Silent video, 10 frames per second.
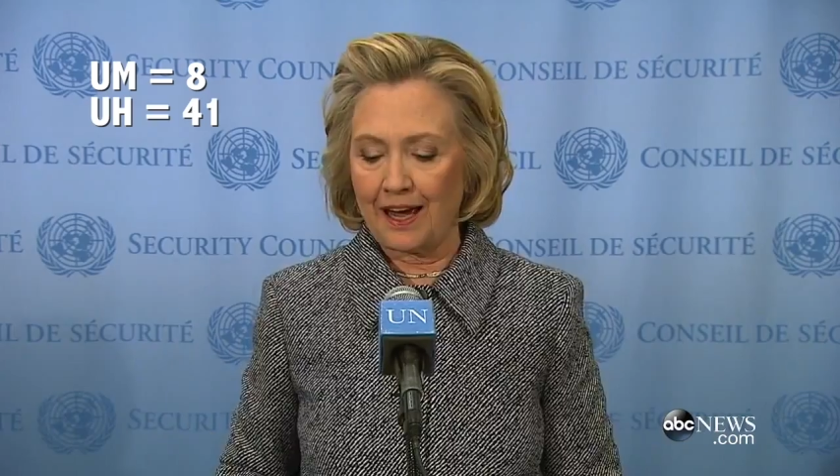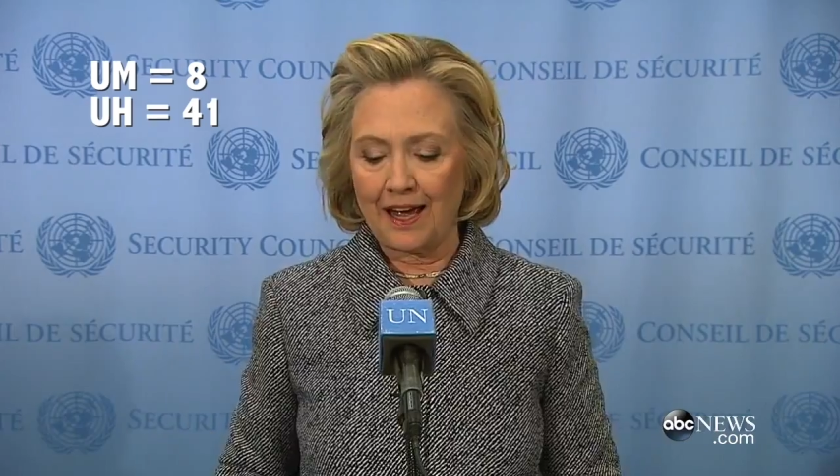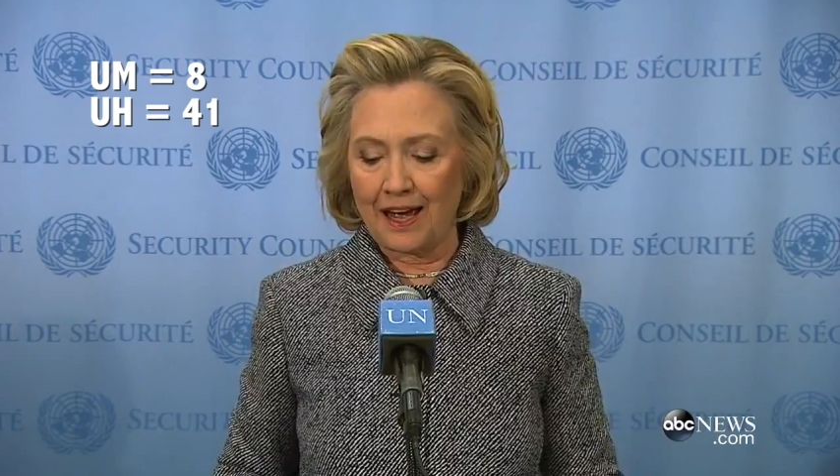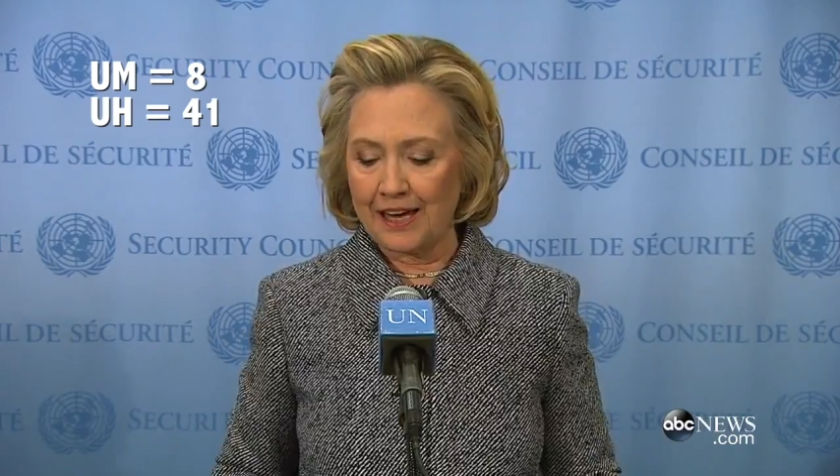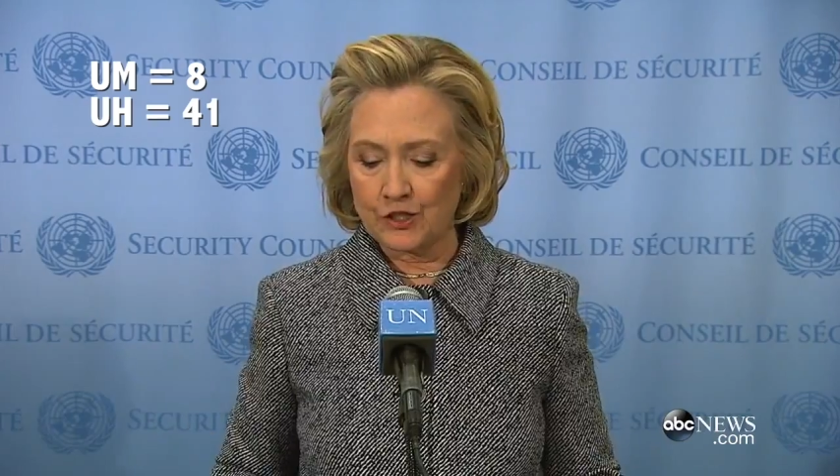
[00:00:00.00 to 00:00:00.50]

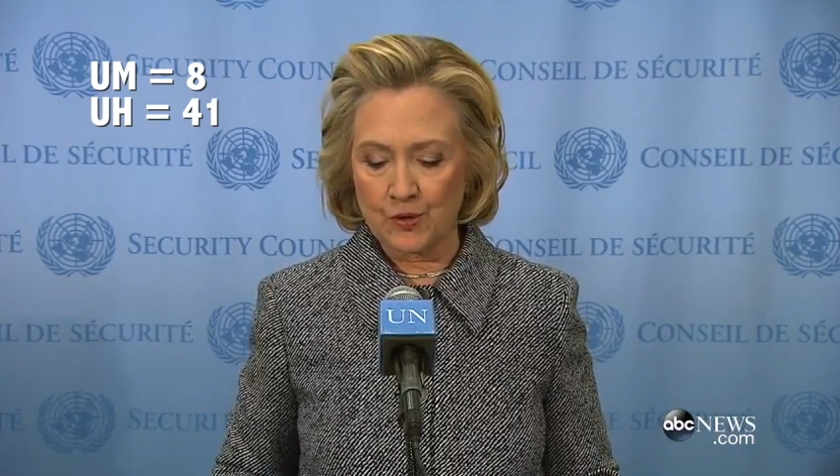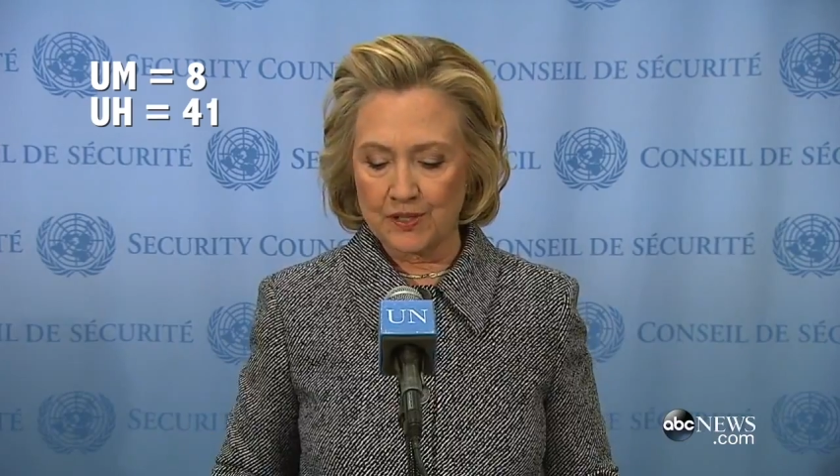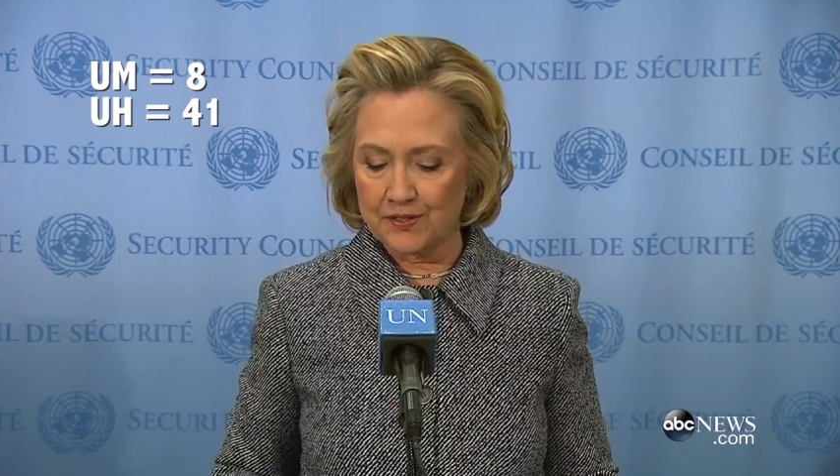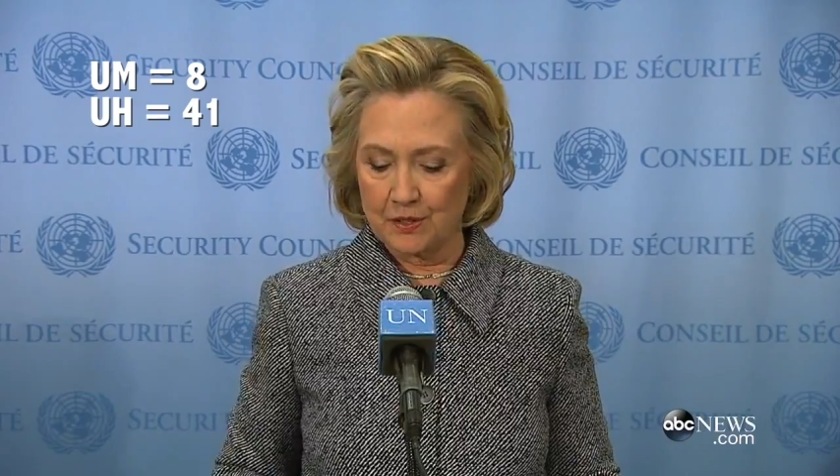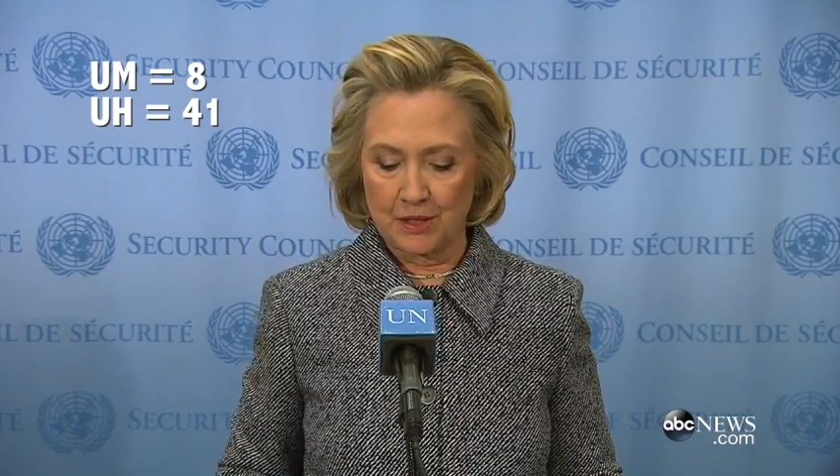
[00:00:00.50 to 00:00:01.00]
I
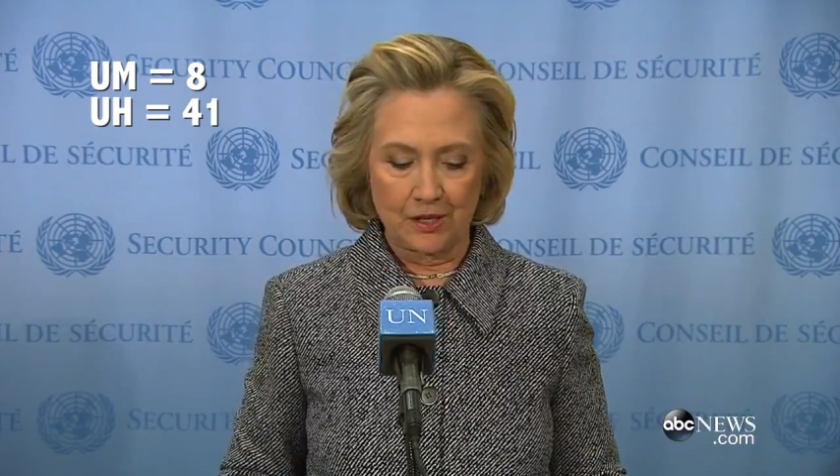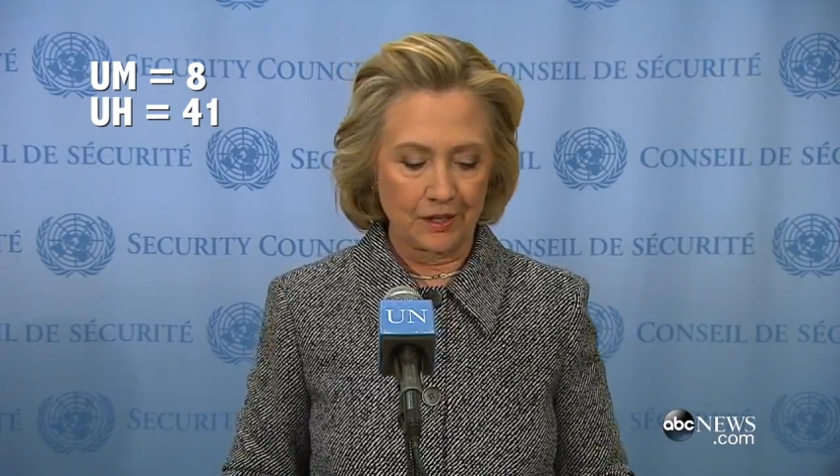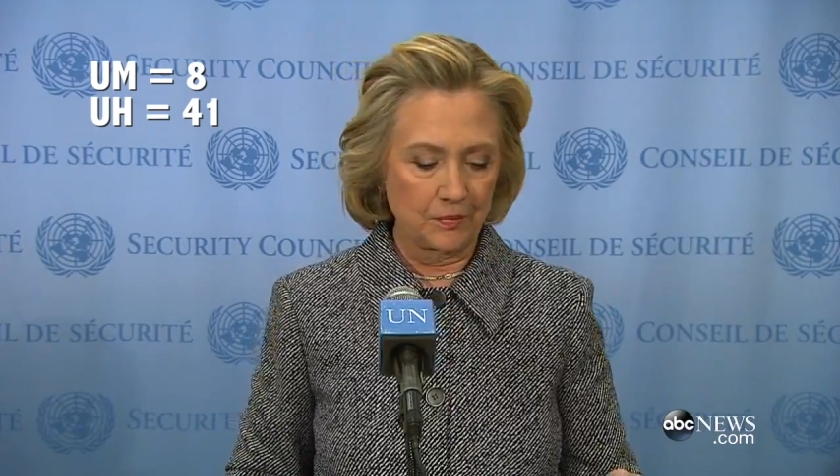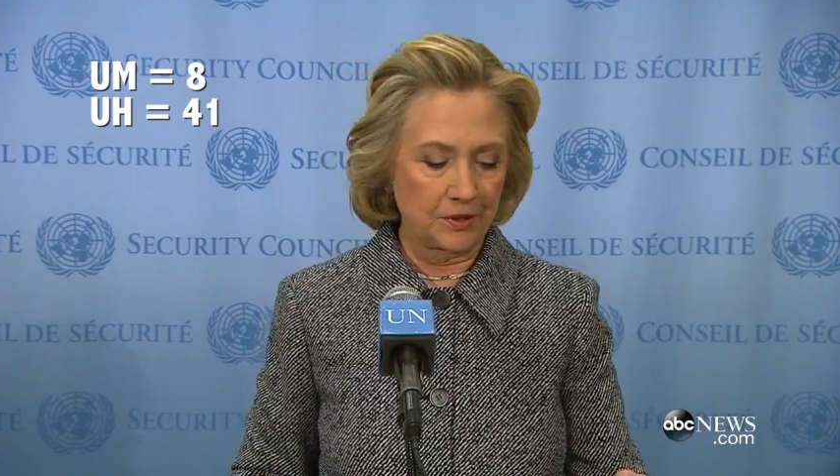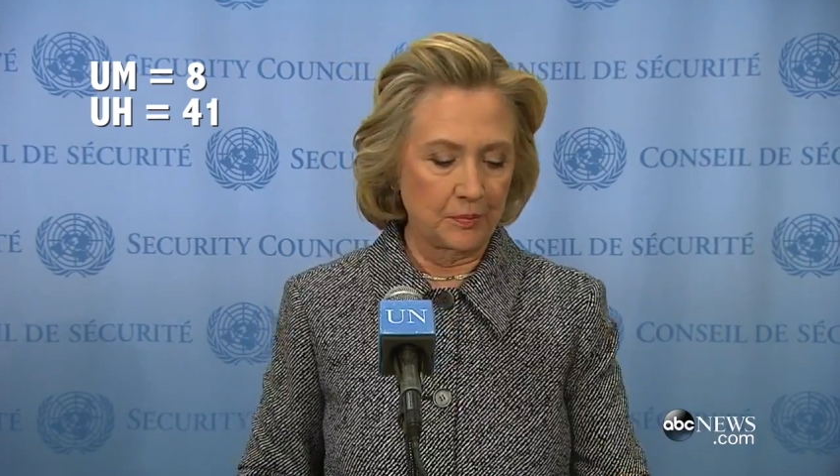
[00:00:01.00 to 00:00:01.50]
trust the
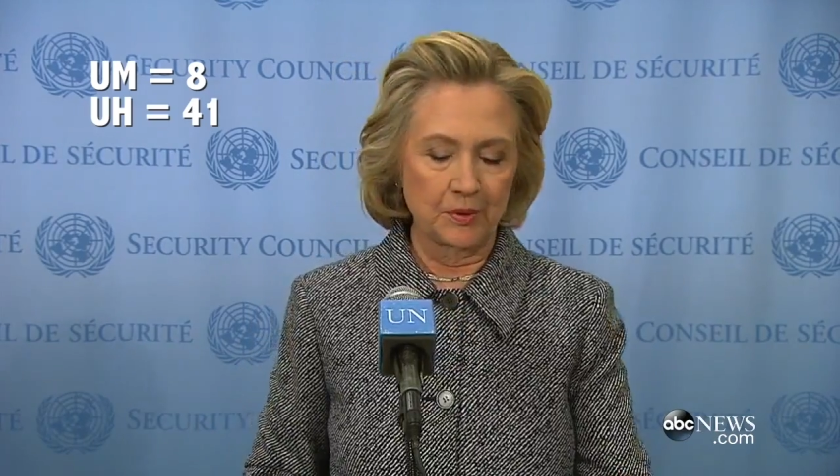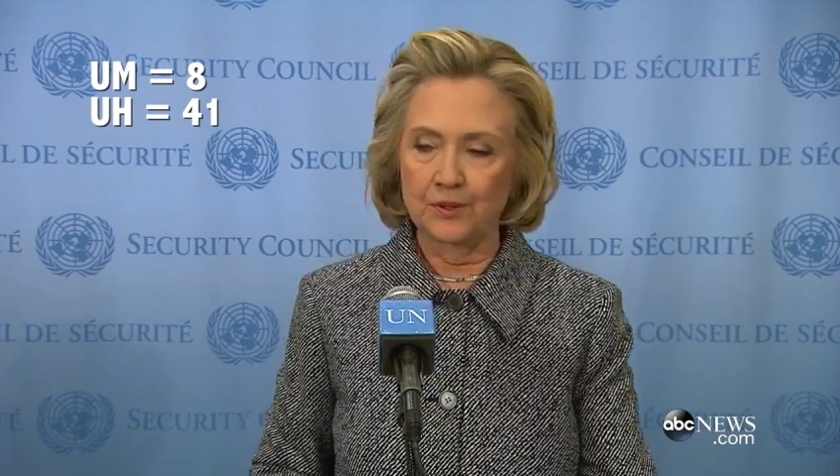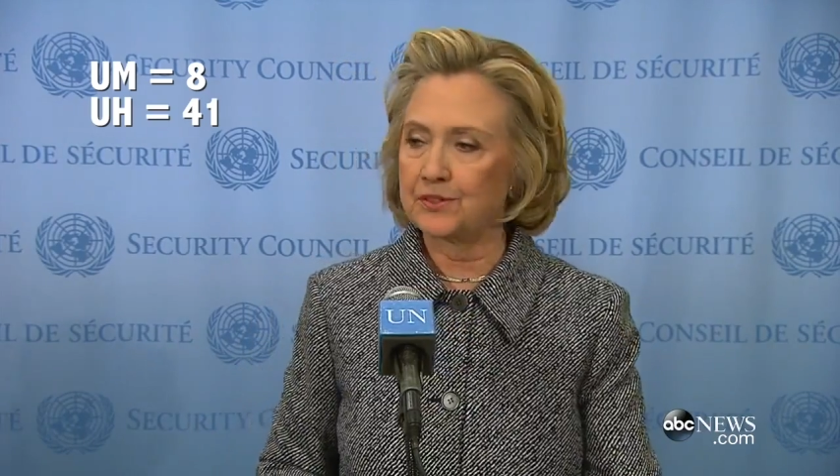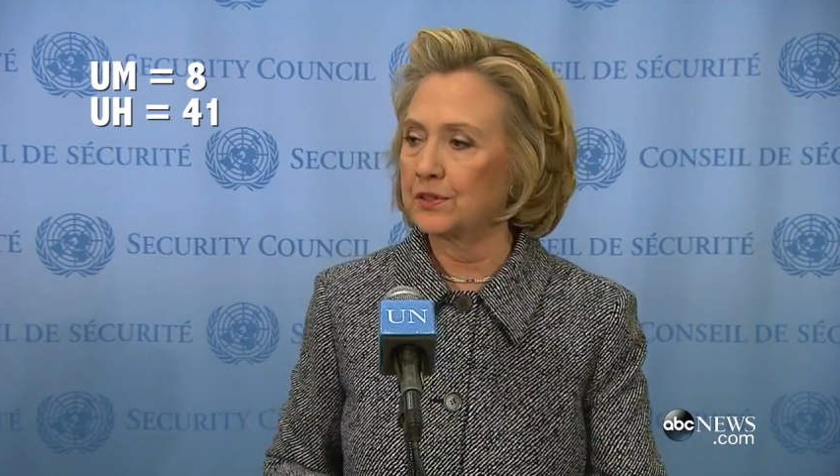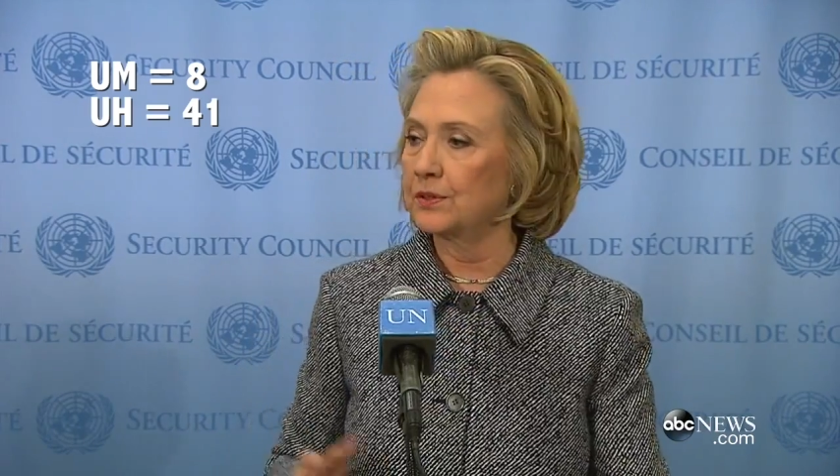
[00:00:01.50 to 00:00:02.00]
American
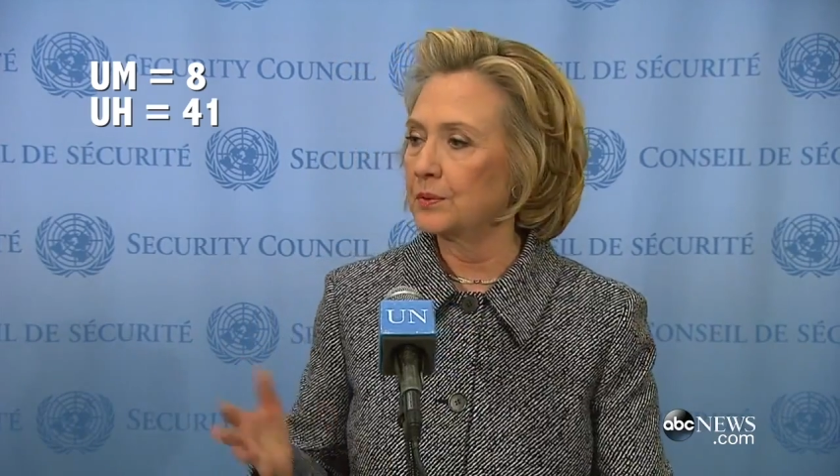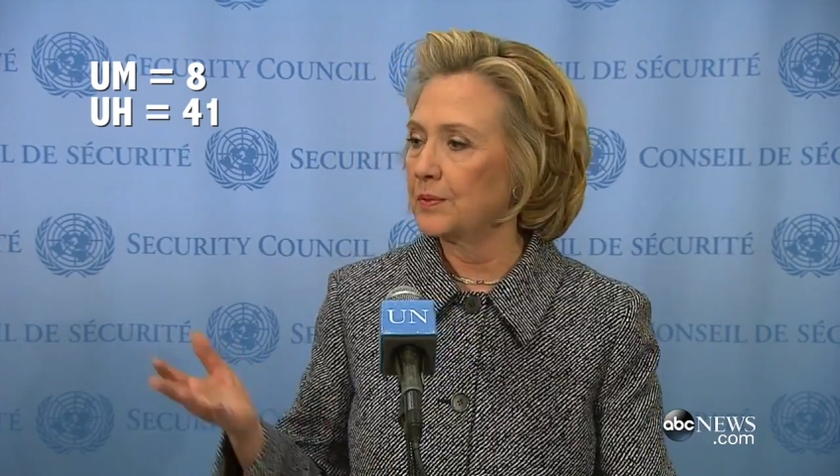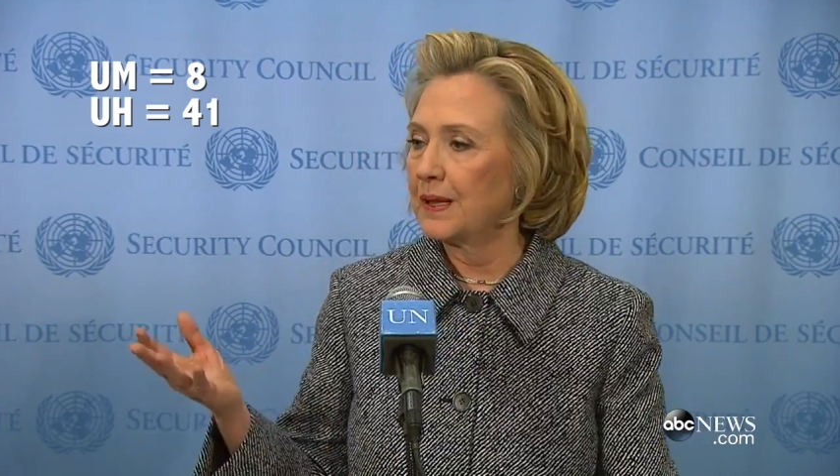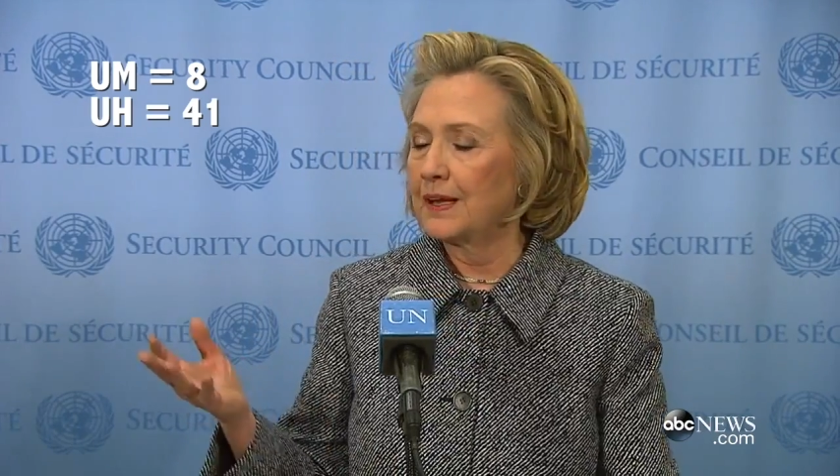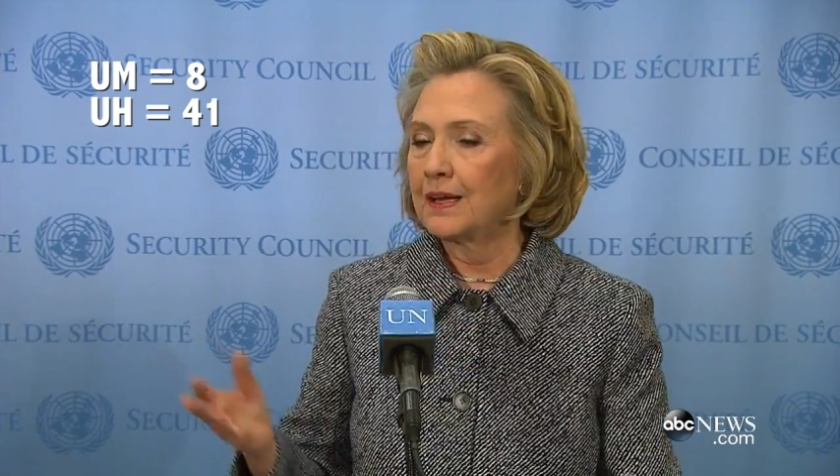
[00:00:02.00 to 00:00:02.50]
people to